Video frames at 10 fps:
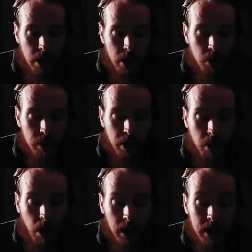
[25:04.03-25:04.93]
with the
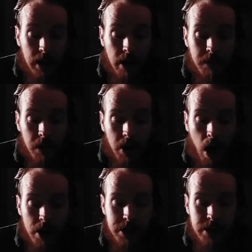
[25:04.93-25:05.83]
quality of their
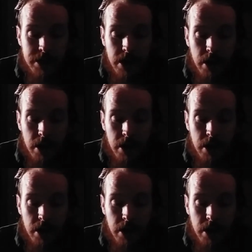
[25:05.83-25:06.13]
causes,